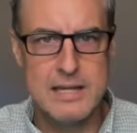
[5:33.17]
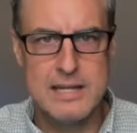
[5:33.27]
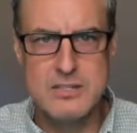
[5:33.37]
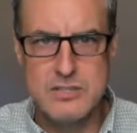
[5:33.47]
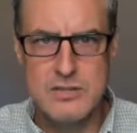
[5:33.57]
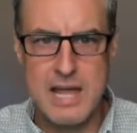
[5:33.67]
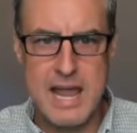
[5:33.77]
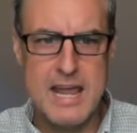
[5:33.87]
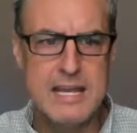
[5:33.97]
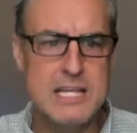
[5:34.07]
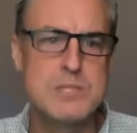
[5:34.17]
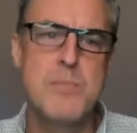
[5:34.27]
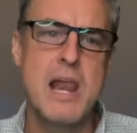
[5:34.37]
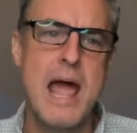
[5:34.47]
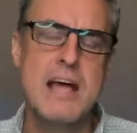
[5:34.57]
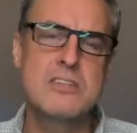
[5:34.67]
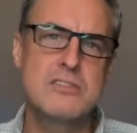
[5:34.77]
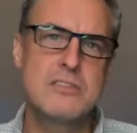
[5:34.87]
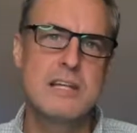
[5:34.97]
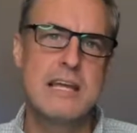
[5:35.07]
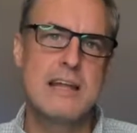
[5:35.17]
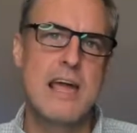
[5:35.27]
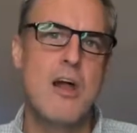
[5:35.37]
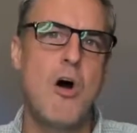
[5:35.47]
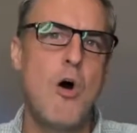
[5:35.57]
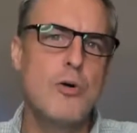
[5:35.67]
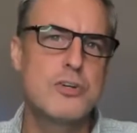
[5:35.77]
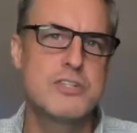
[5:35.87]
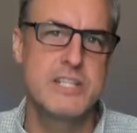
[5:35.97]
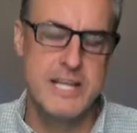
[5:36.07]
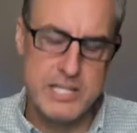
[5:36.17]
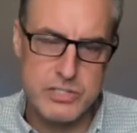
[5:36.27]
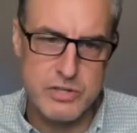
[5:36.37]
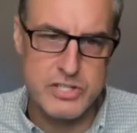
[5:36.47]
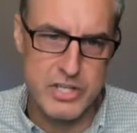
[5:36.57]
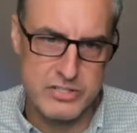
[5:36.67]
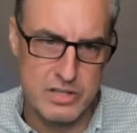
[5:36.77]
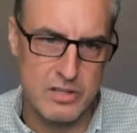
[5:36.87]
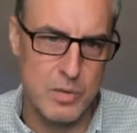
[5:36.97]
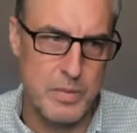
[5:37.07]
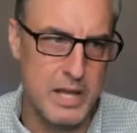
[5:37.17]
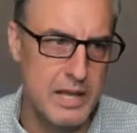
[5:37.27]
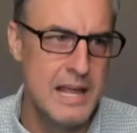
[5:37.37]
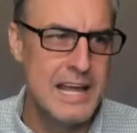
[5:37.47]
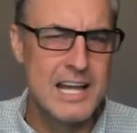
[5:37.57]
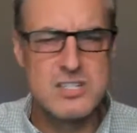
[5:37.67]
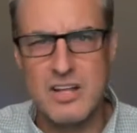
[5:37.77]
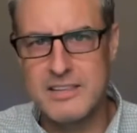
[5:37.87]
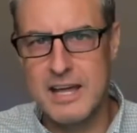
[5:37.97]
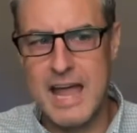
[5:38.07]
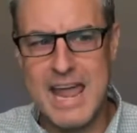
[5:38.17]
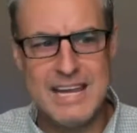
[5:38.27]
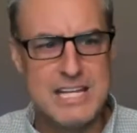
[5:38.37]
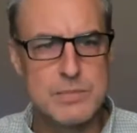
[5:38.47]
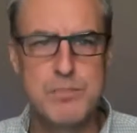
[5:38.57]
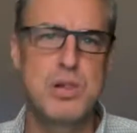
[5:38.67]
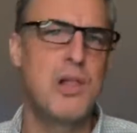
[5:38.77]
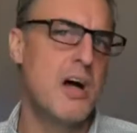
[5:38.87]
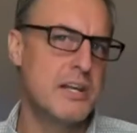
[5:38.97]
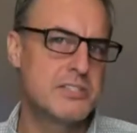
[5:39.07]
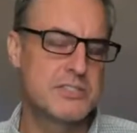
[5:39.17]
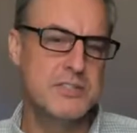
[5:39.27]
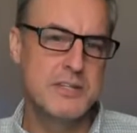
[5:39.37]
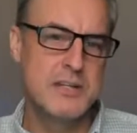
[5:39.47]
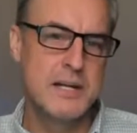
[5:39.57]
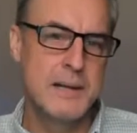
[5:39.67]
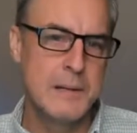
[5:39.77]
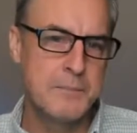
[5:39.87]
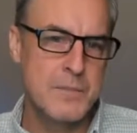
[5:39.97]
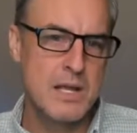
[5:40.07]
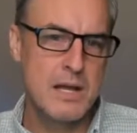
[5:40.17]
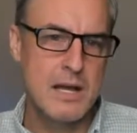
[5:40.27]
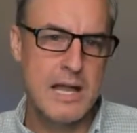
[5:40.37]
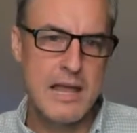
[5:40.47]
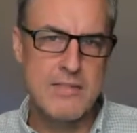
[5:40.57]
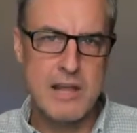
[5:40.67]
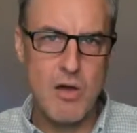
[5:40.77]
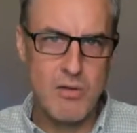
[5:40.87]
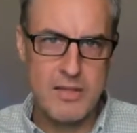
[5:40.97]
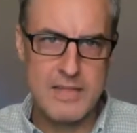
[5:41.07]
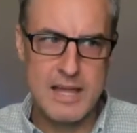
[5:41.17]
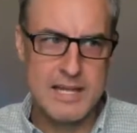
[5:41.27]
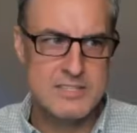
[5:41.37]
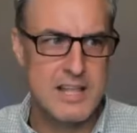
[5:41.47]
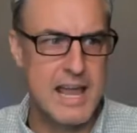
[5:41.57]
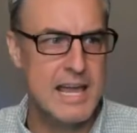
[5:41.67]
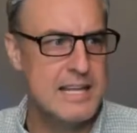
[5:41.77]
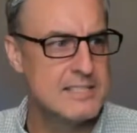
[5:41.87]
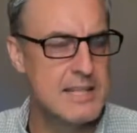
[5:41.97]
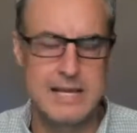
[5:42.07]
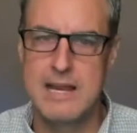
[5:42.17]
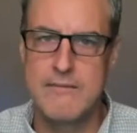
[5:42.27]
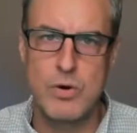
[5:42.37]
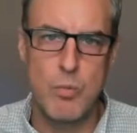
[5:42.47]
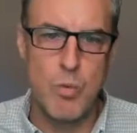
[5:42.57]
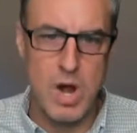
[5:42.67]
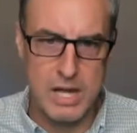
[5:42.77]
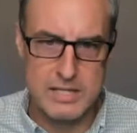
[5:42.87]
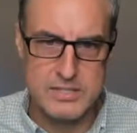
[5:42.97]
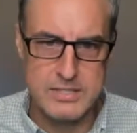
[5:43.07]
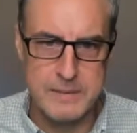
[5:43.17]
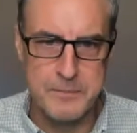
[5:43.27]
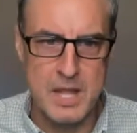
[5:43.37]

into the 80s, but it has it kind of alters the history just a little bit. It's like the 80s plus uh, and they call it that it's the 80s that never was.